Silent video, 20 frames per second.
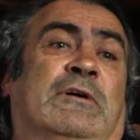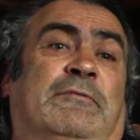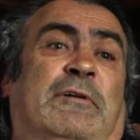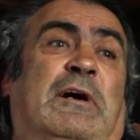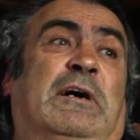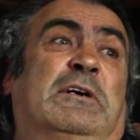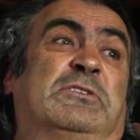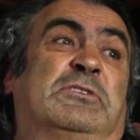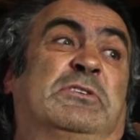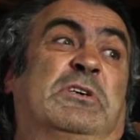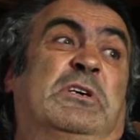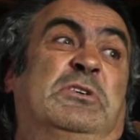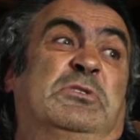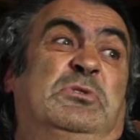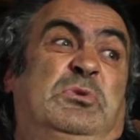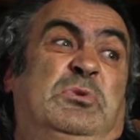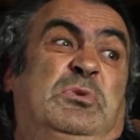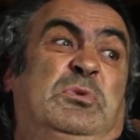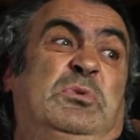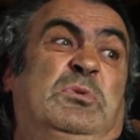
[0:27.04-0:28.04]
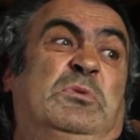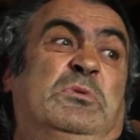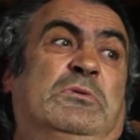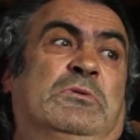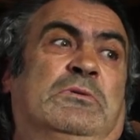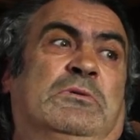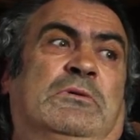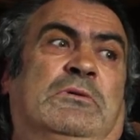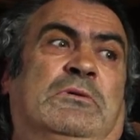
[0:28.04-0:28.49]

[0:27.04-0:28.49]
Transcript: I fantasize too.